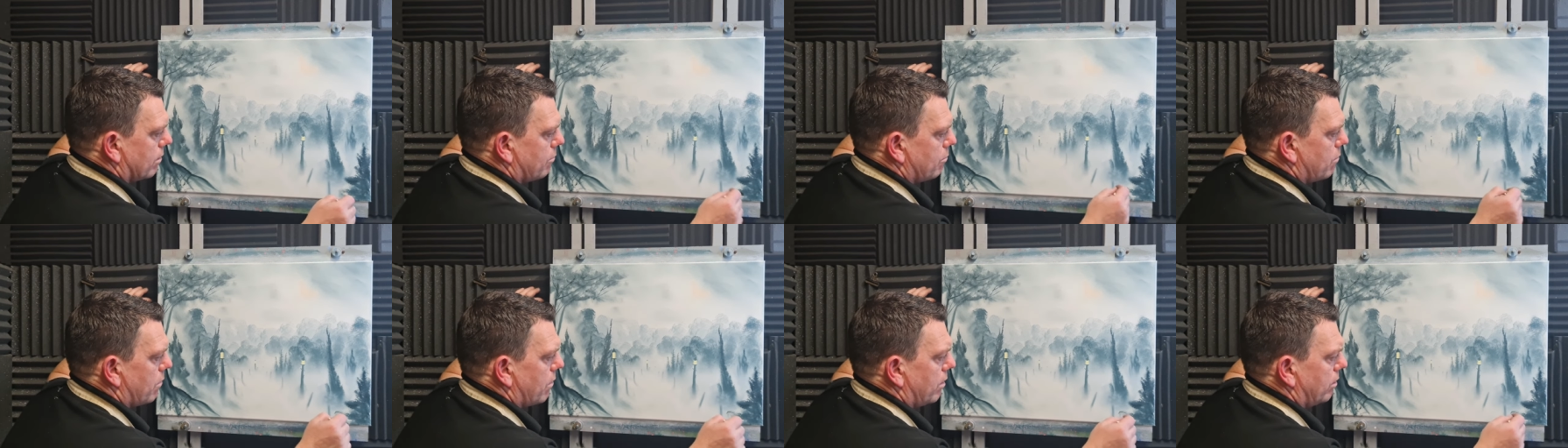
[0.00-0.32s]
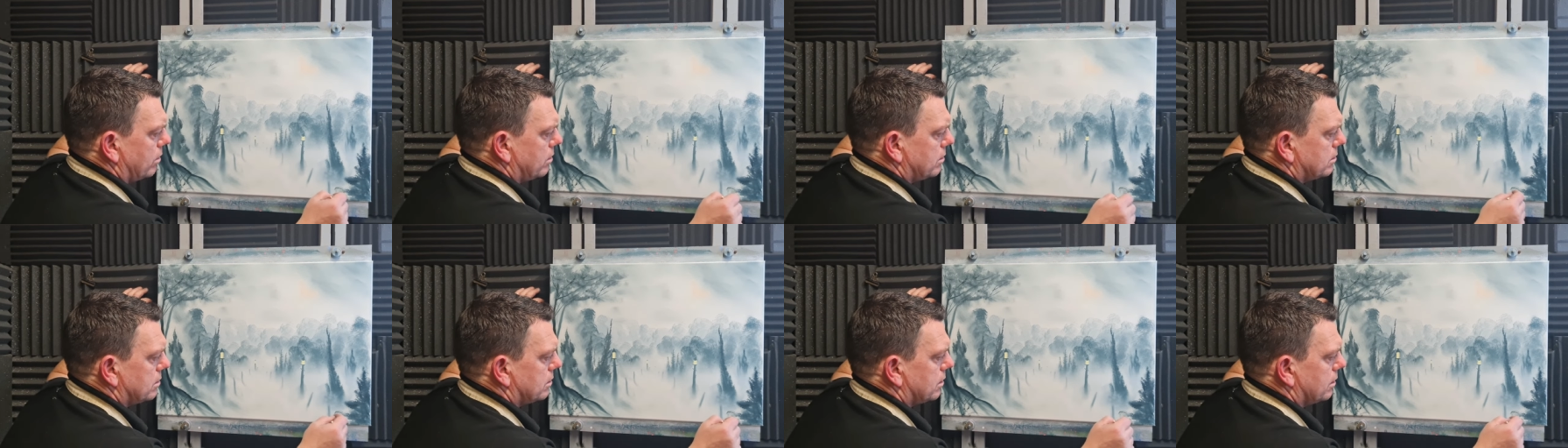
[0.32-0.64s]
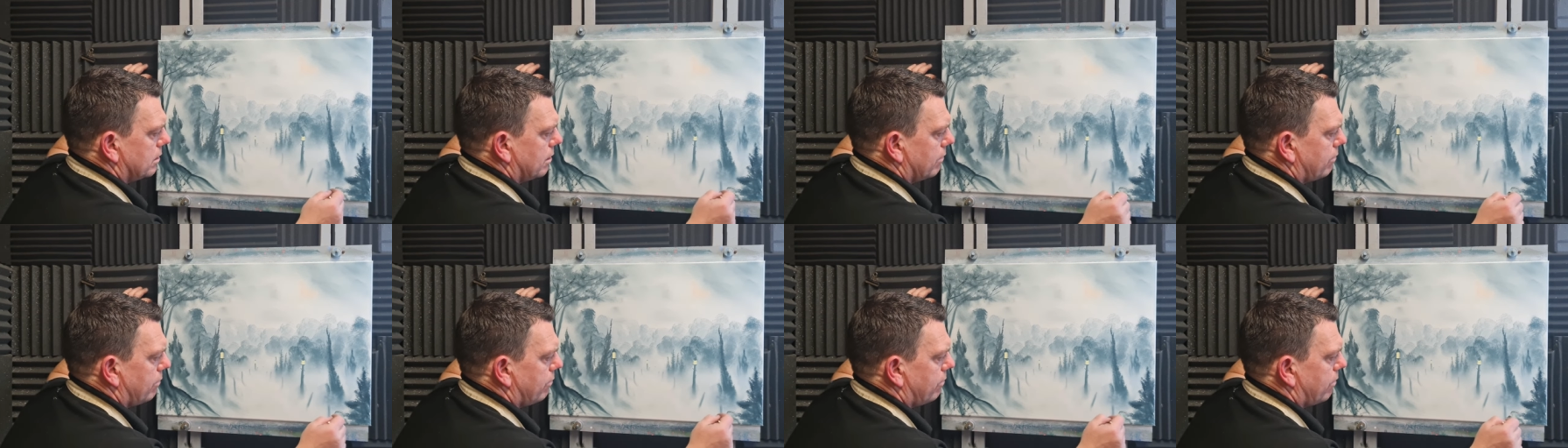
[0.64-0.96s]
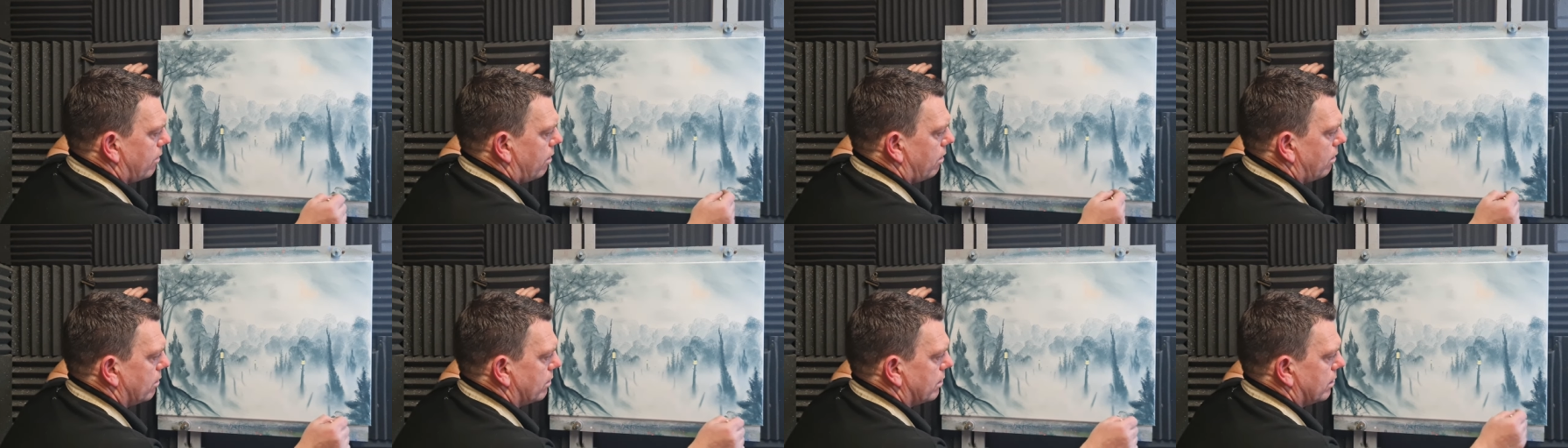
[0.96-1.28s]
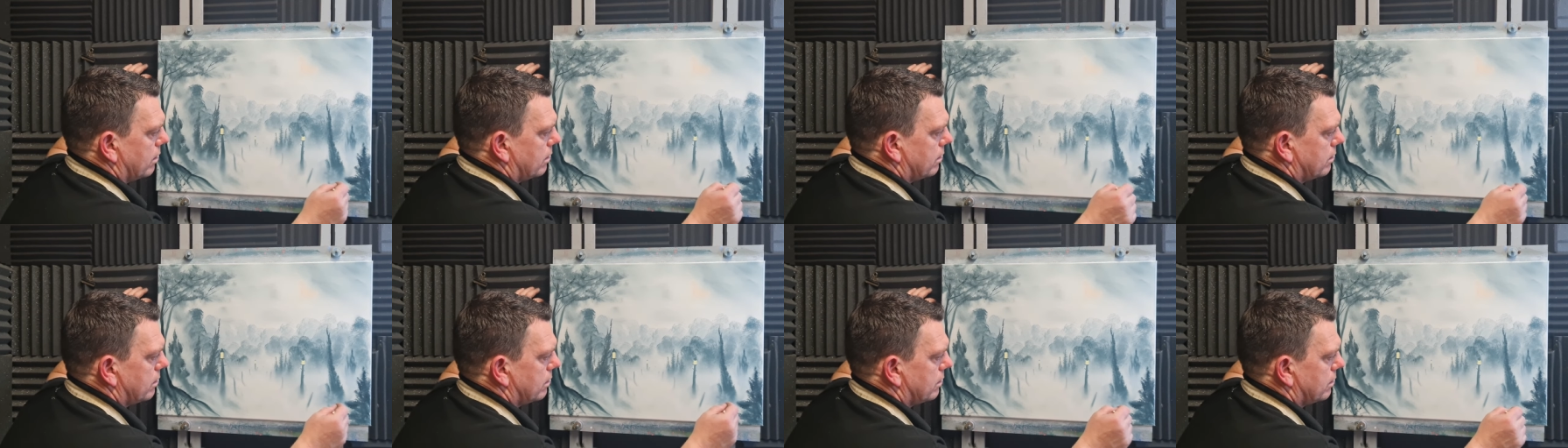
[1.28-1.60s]
mist and the fog
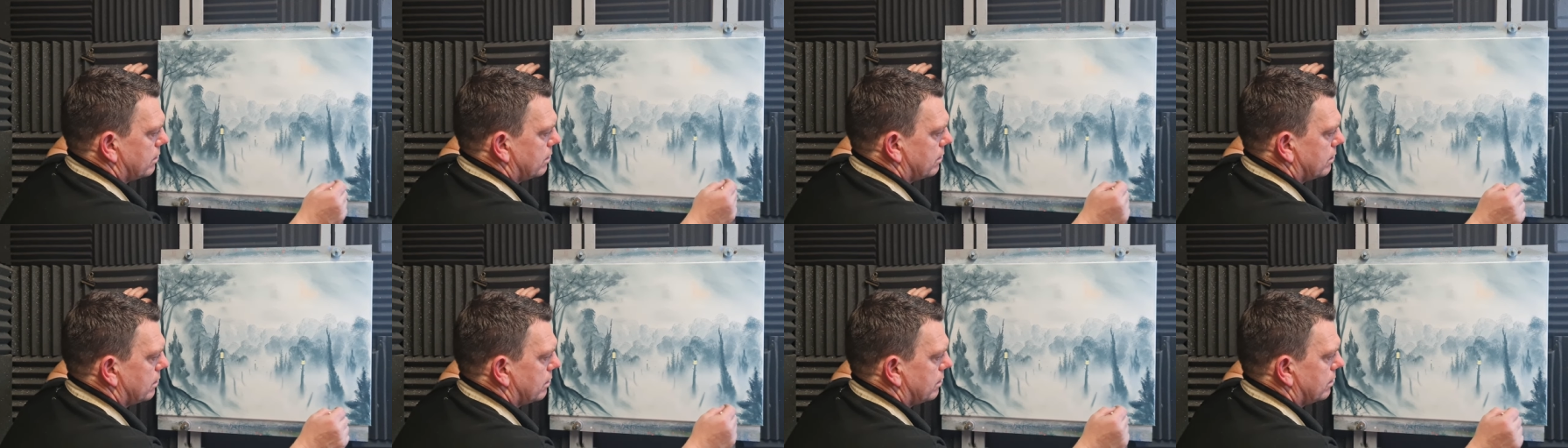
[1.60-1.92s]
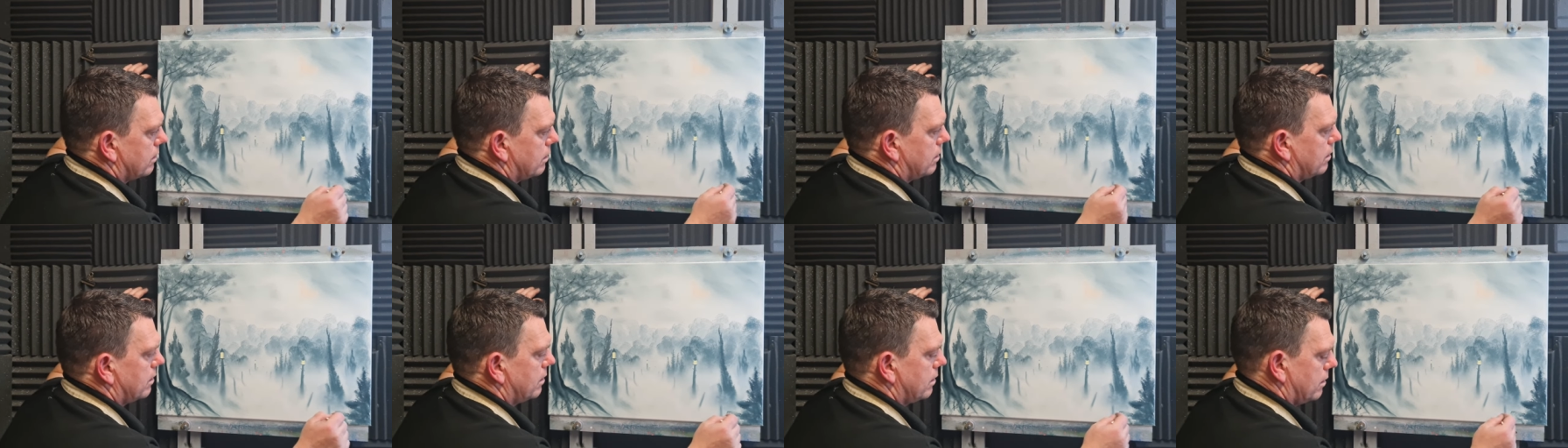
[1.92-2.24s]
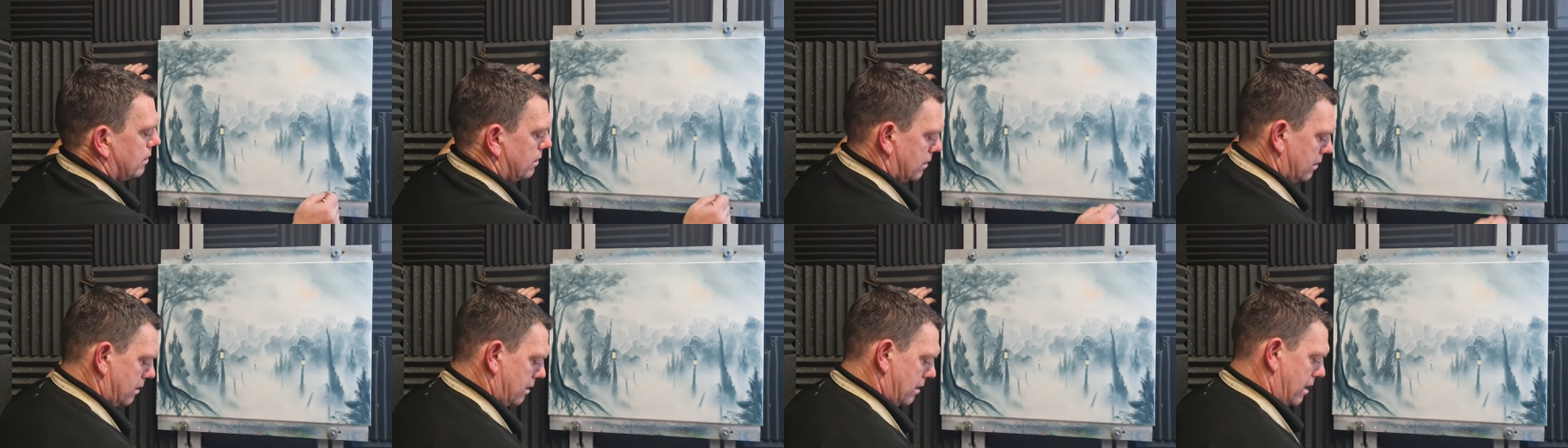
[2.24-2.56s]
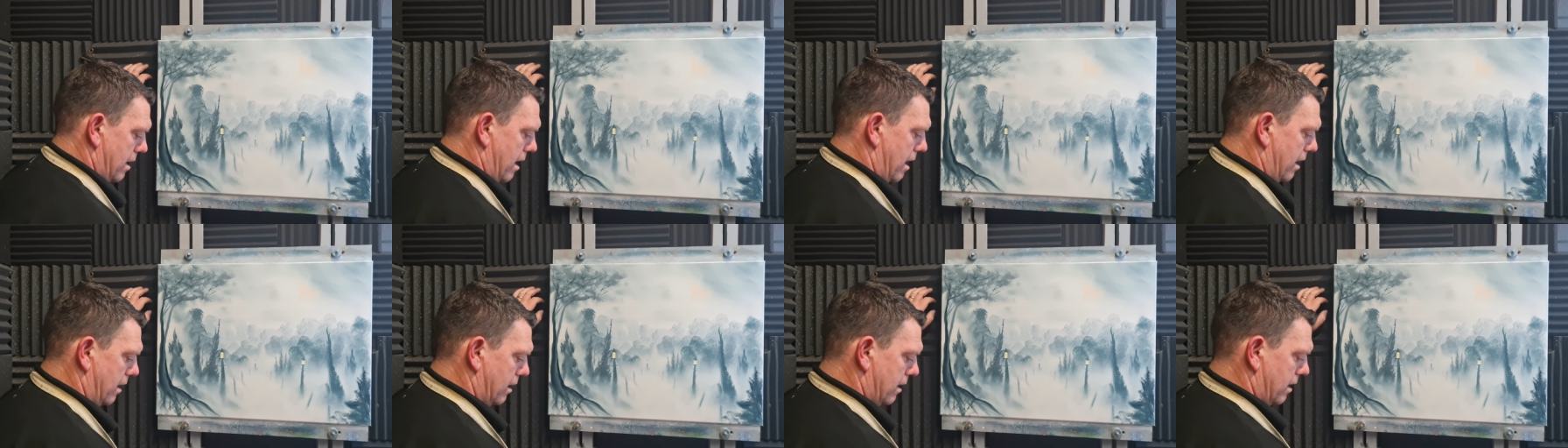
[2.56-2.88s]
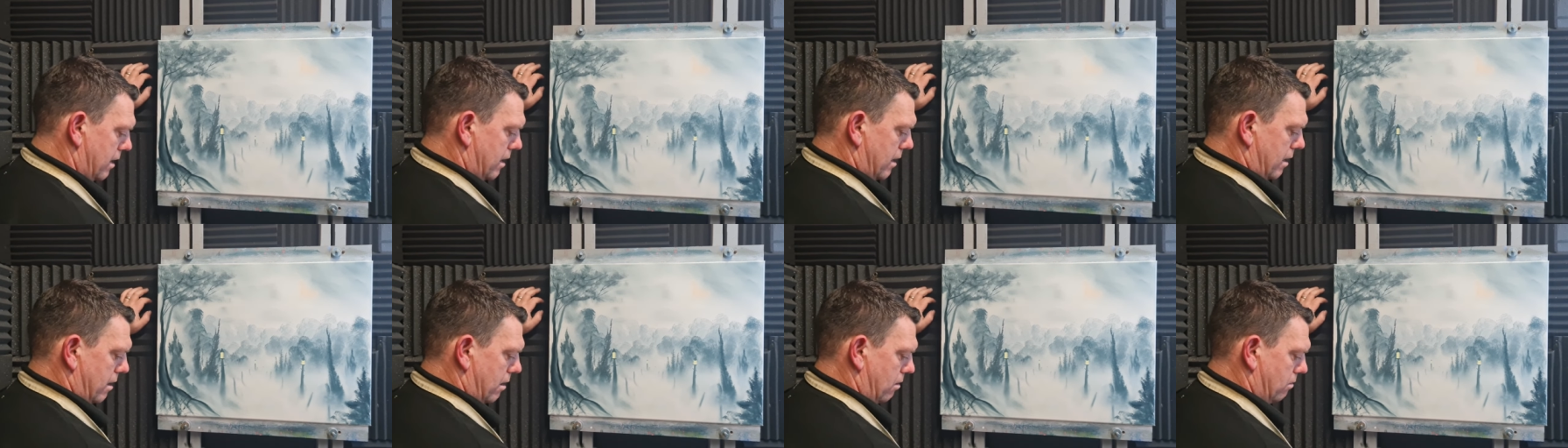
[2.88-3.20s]
there.
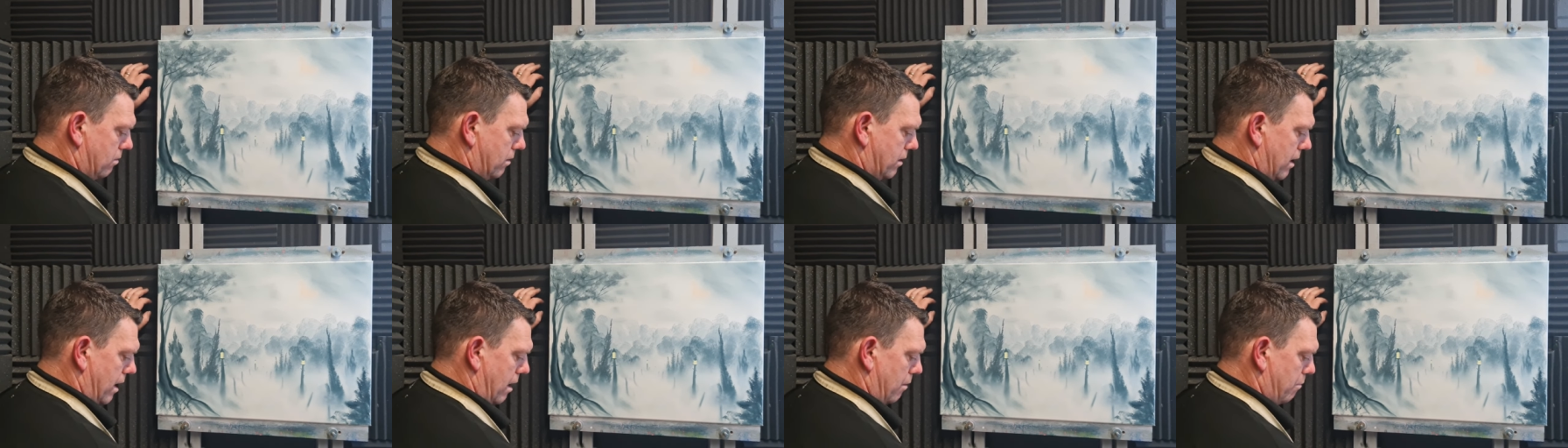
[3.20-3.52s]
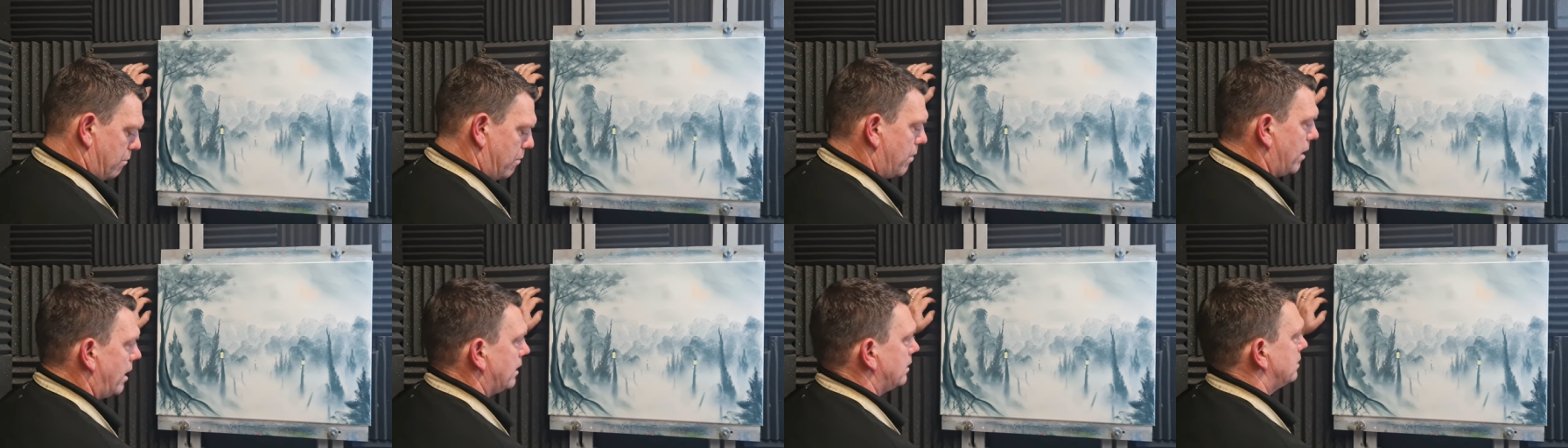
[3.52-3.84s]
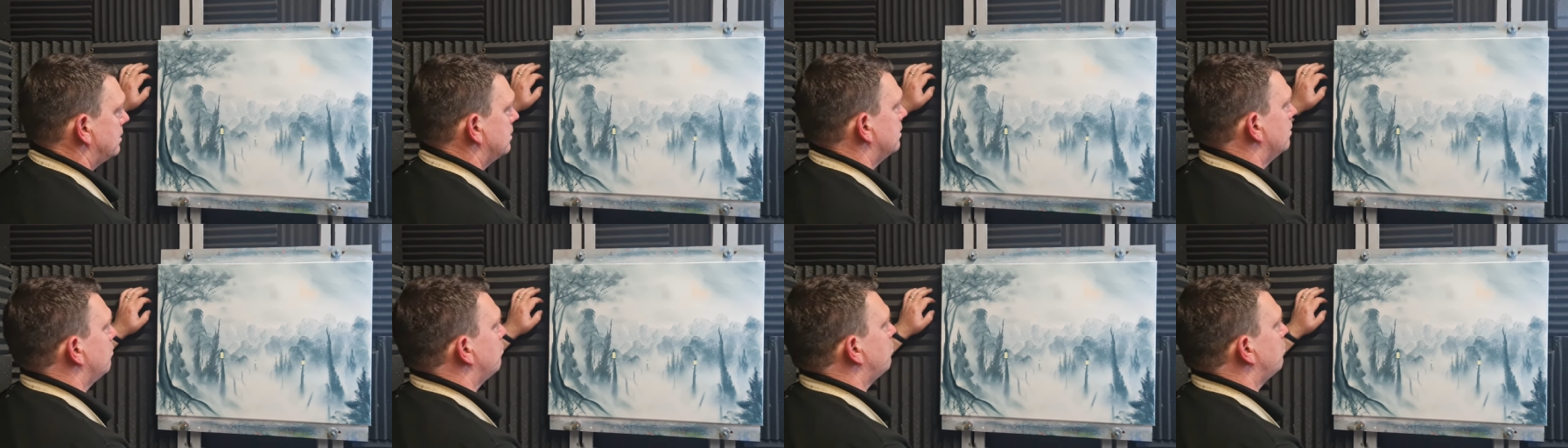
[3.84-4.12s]
Okay, back to the